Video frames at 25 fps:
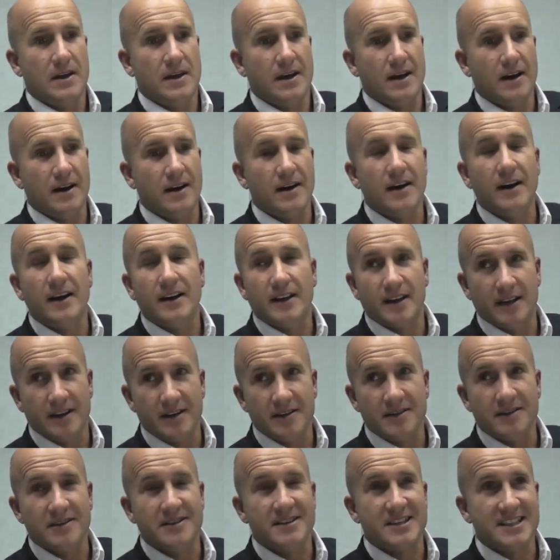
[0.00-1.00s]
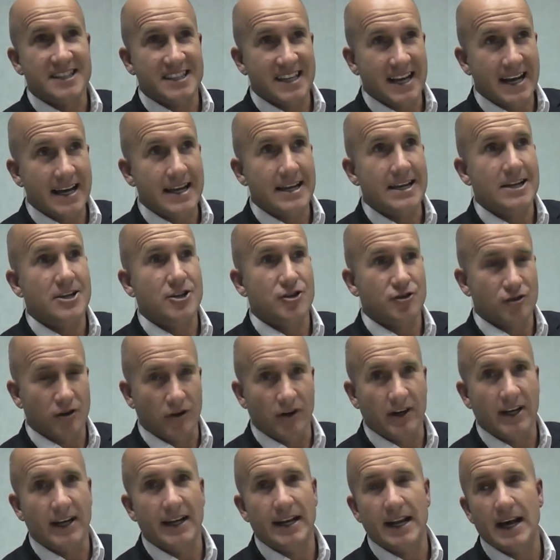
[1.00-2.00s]
I can't say
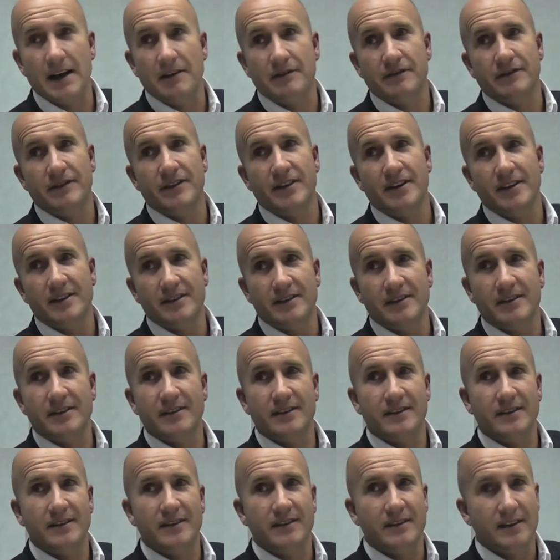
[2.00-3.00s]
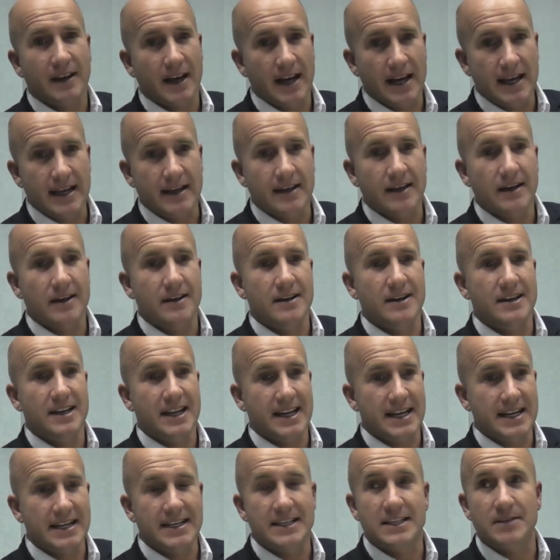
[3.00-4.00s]
strongly enough that they
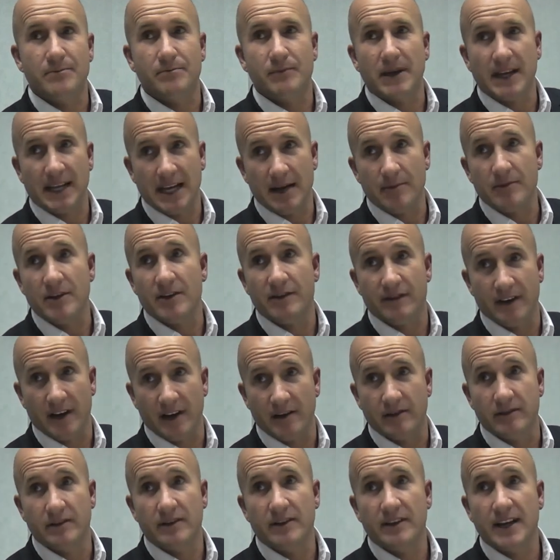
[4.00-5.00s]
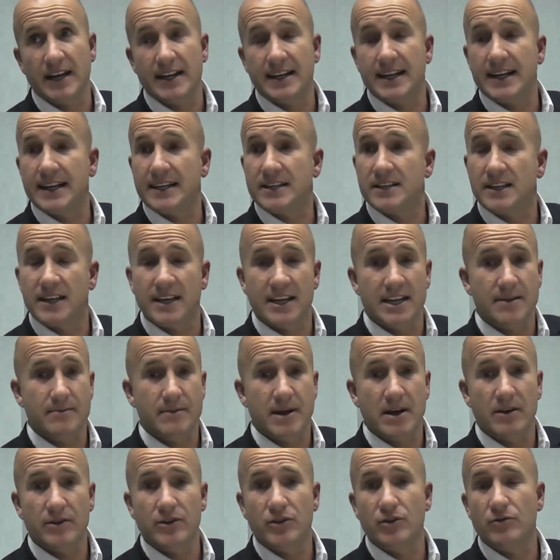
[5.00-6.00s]
need to pick up the phone. They need to
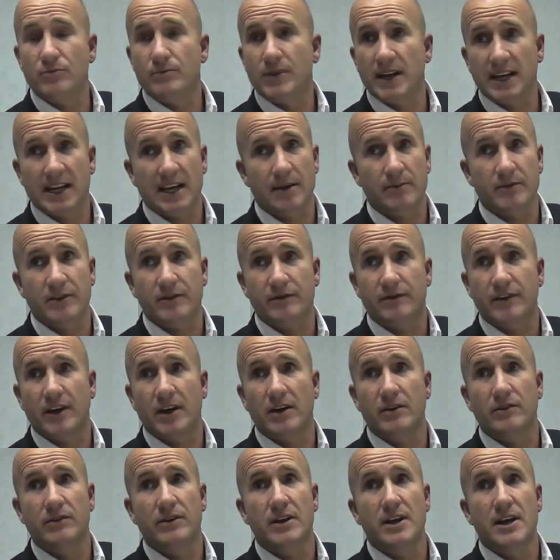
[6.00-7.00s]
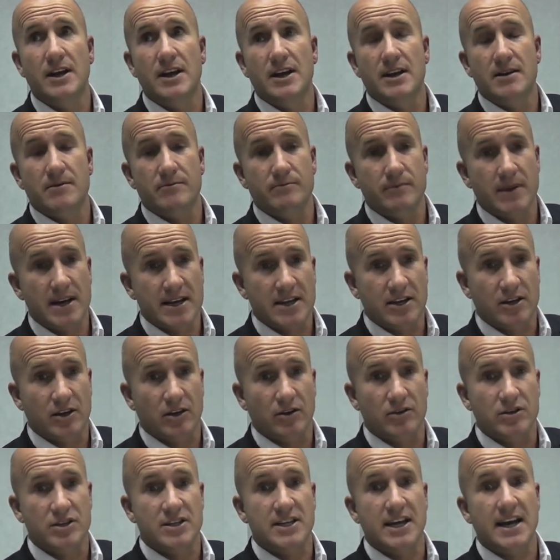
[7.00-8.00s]
email you, pick up the phone, make
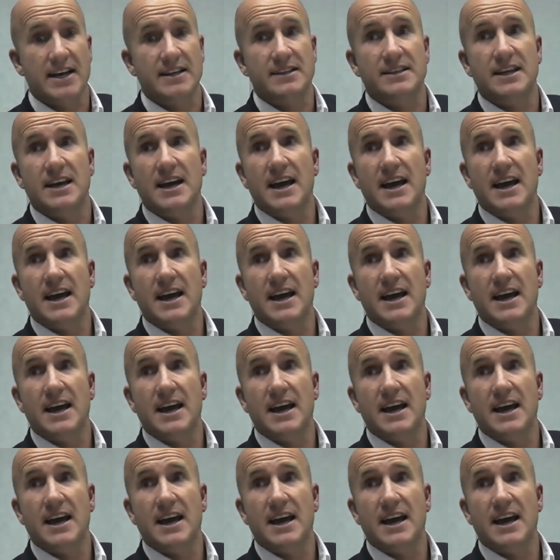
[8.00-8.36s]
contact,